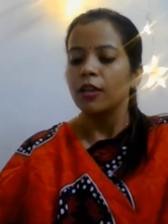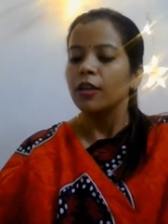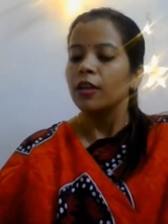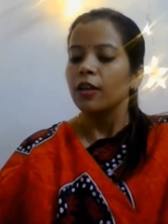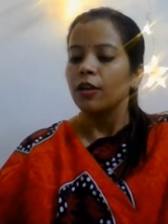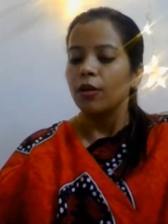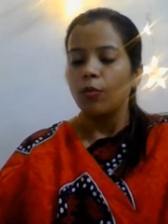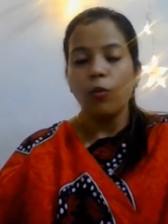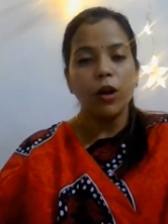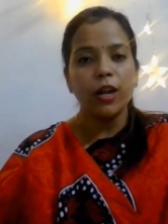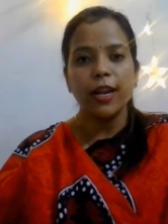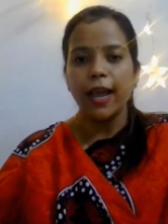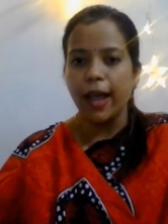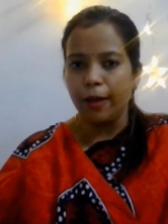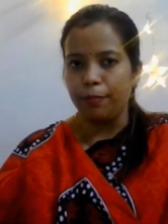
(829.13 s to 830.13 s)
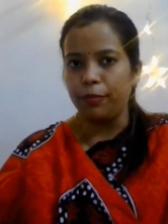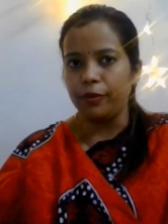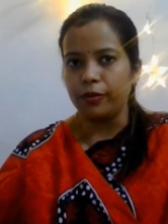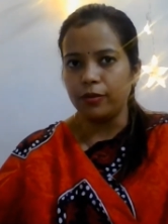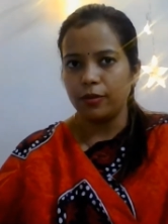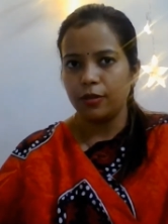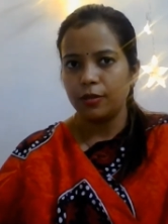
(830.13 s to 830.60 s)
what
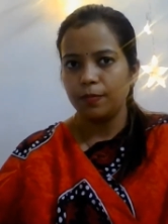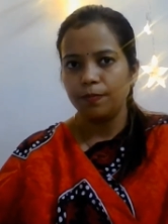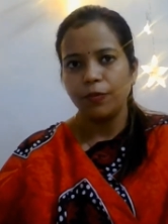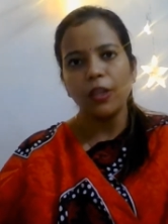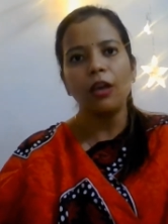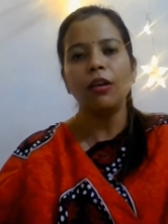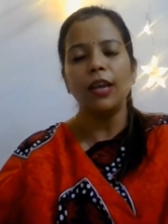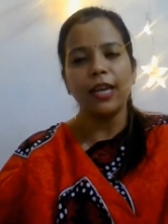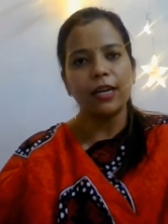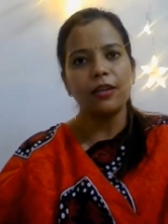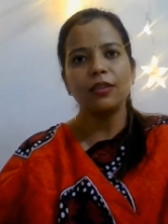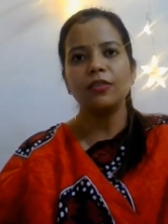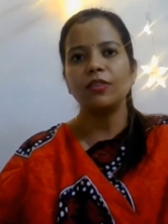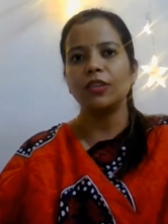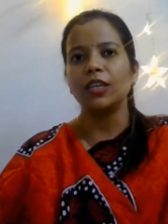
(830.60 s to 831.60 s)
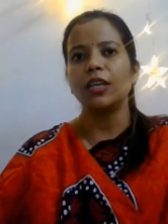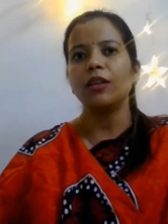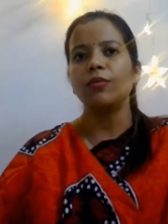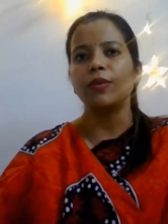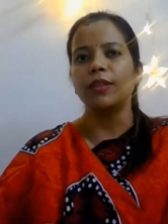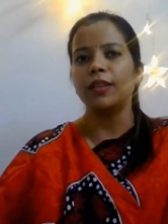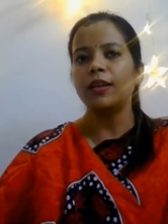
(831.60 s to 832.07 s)
happens? Now let us deal
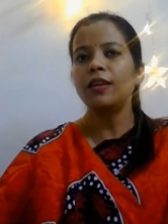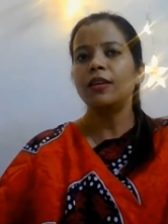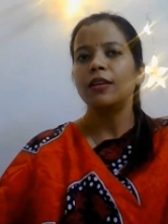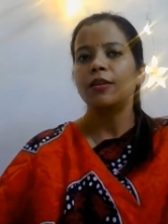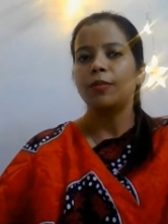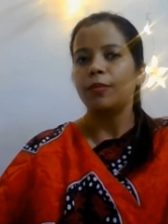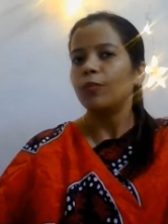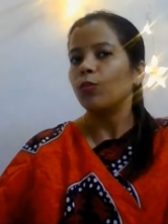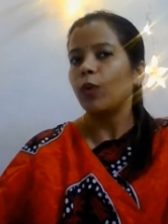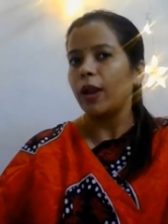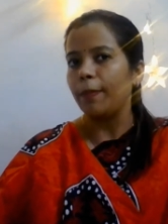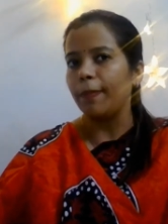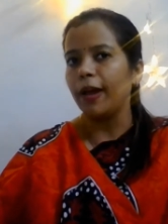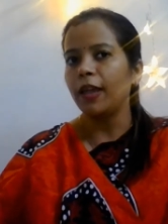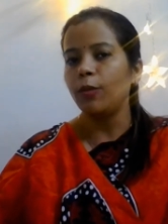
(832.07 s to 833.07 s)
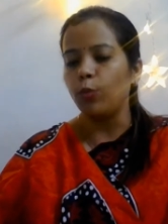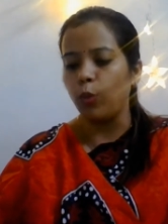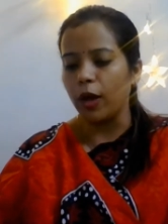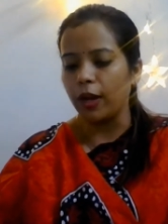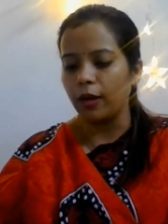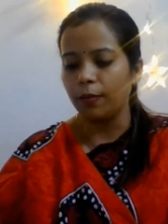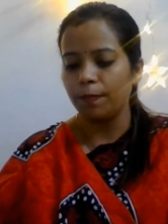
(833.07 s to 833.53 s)
with it one by
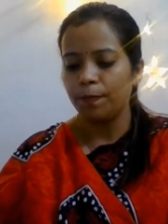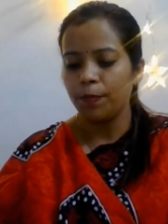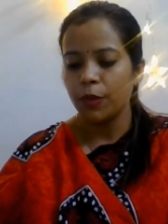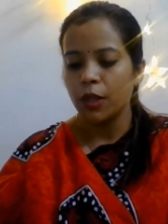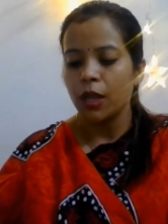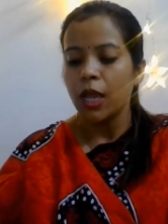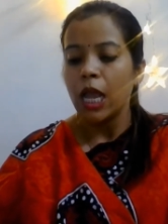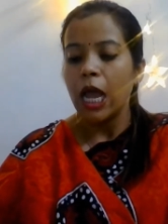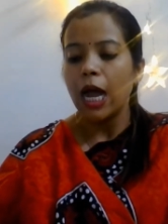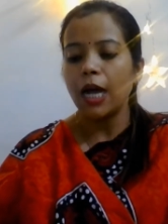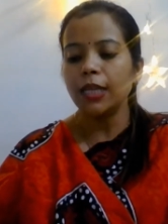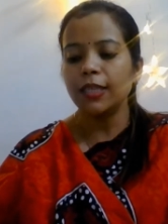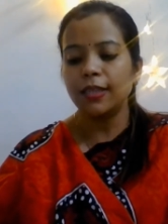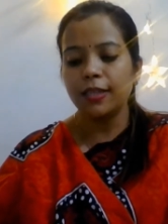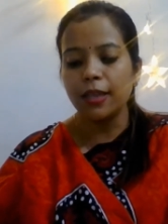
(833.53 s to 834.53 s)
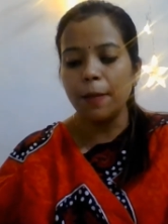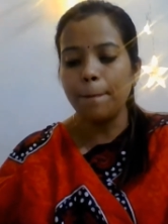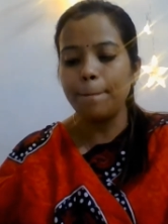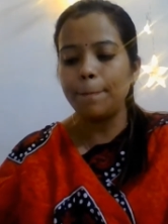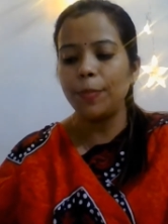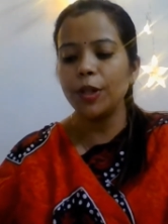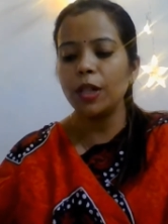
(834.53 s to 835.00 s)
one. A
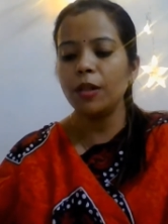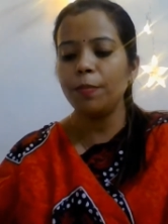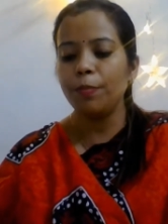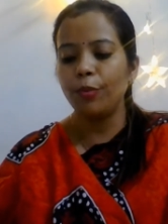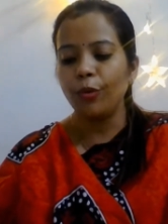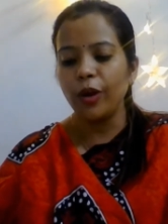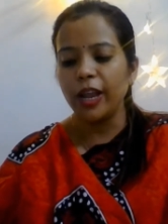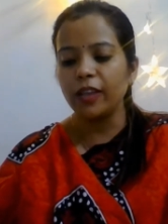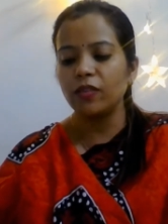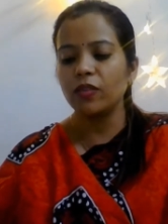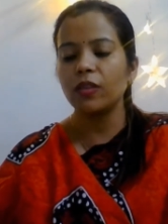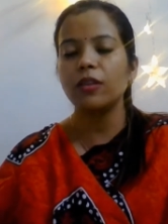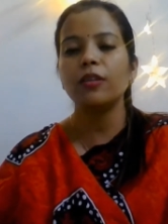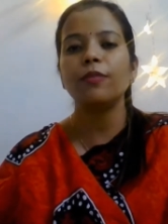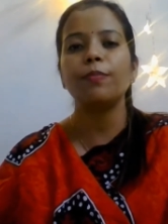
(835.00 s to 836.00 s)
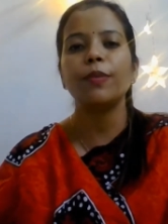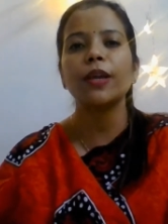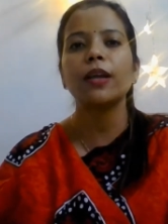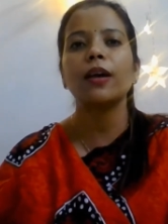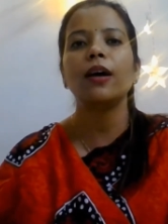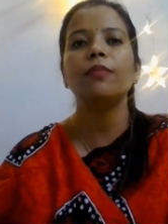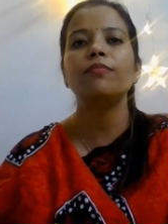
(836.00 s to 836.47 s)
simple present
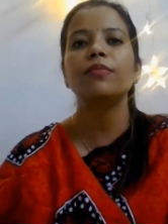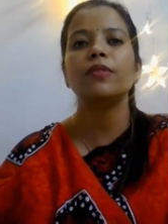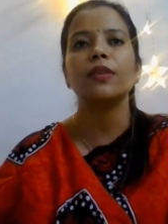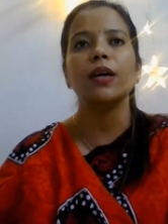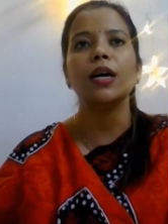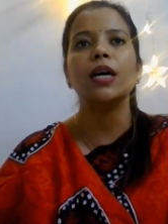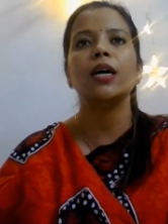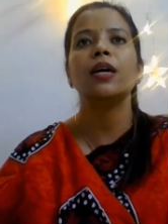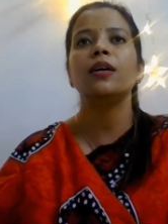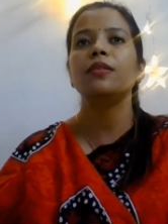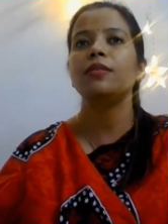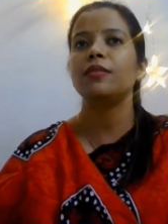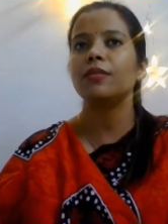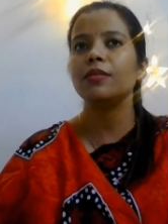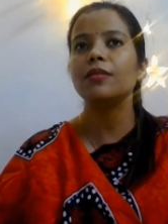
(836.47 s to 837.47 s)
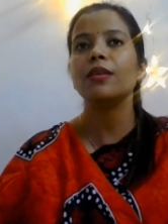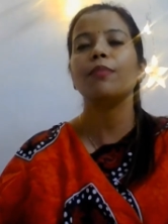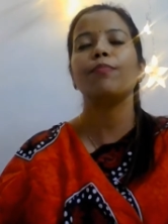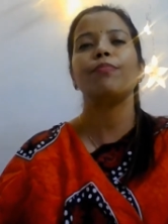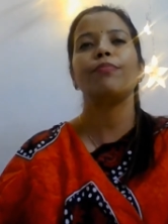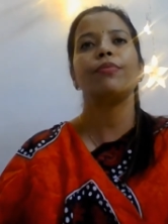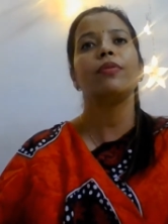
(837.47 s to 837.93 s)
becomes a
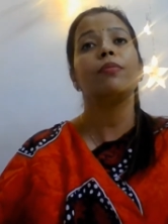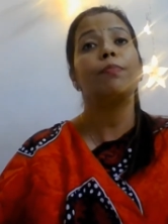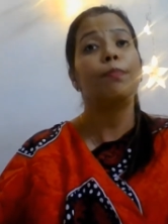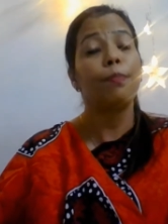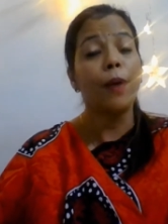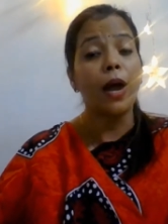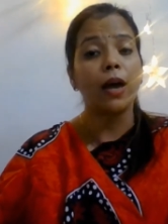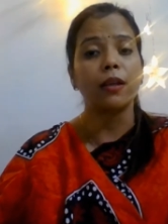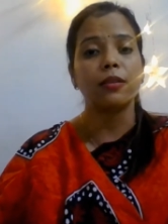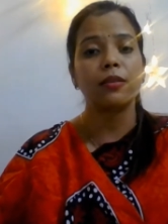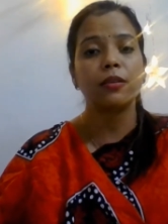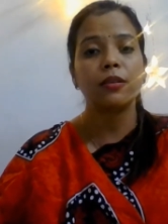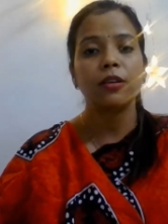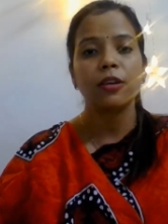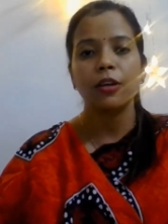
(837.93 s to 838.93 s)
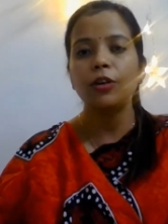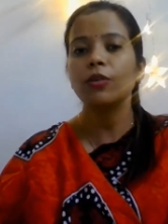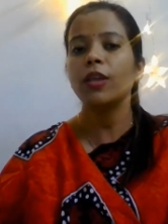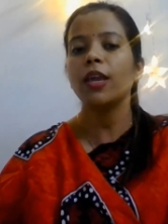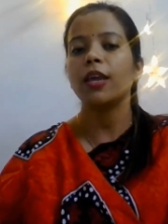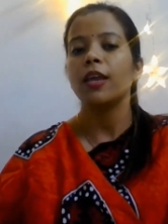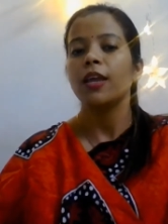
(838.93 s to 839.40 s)
simple past.
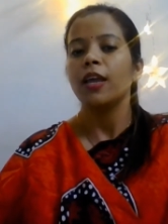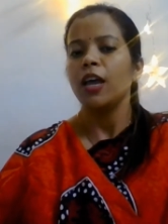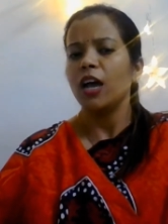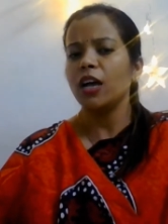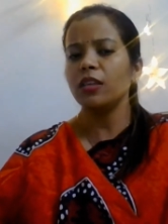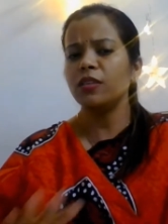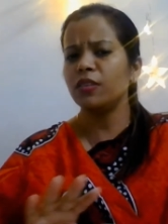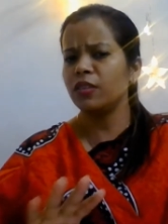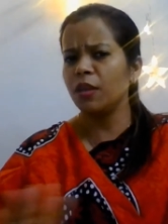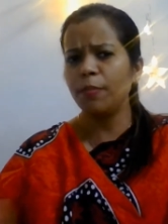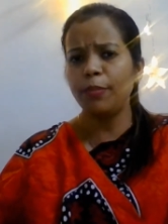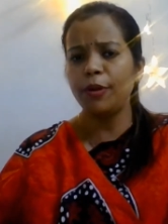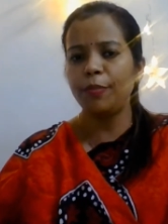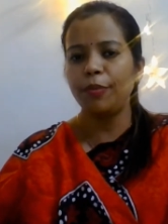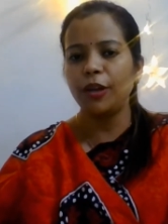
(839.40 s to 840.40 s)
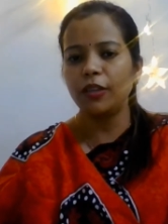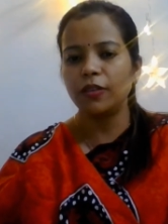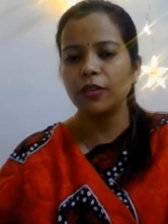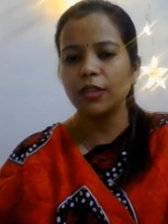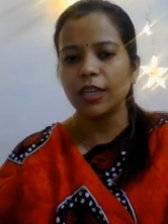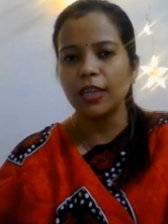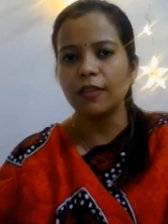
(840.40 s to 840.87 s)
Okay, a simple present
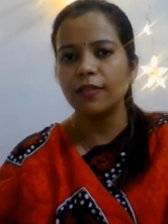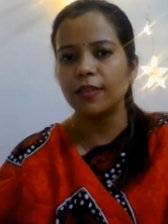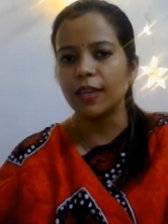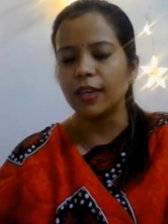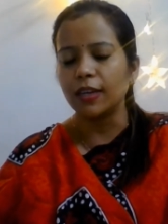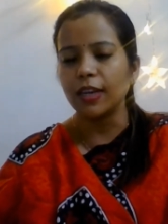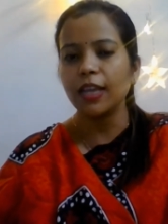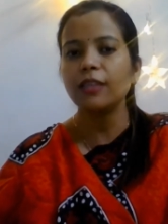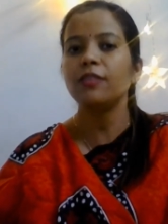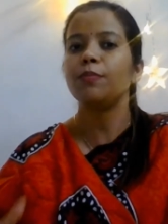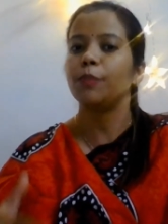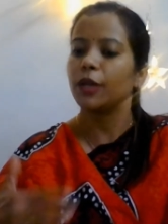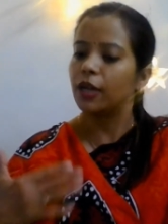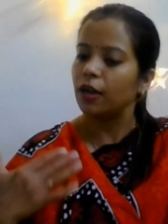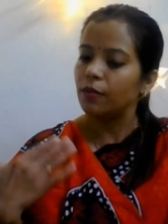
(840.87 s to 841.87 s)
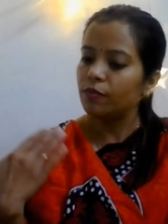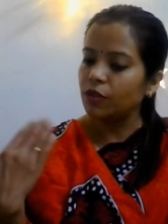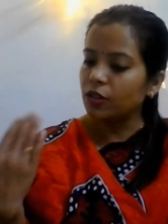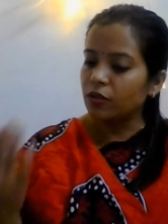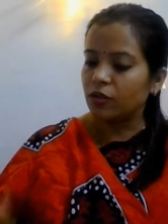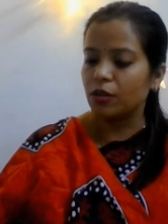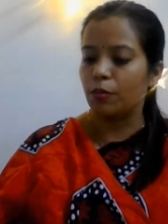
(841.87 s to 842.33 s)
tense sentence becomes a
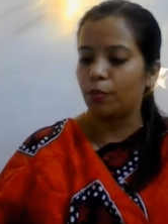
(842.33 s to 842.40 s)
simple